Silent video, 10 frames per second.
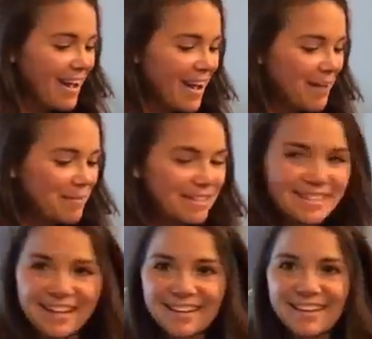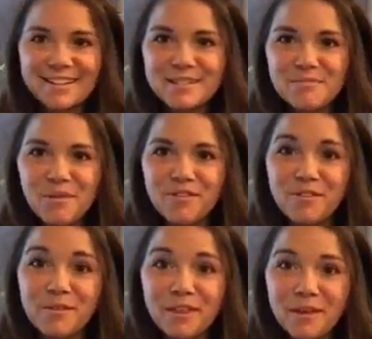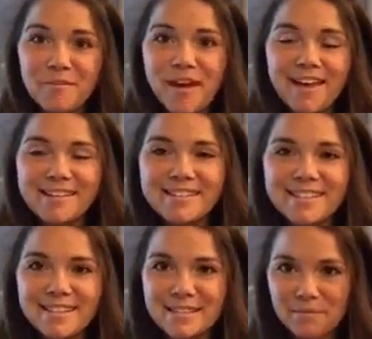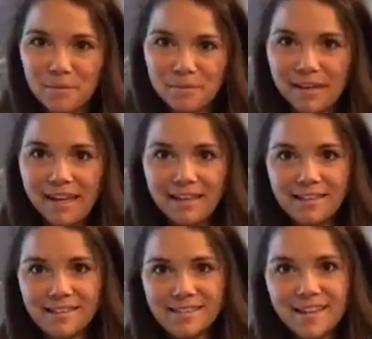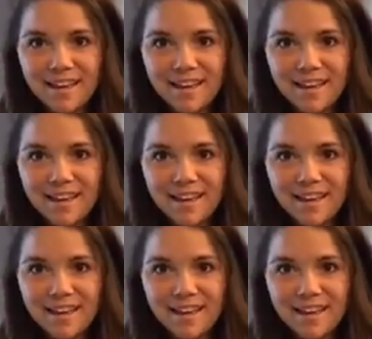and settle into more of a rhythm as the summer begins.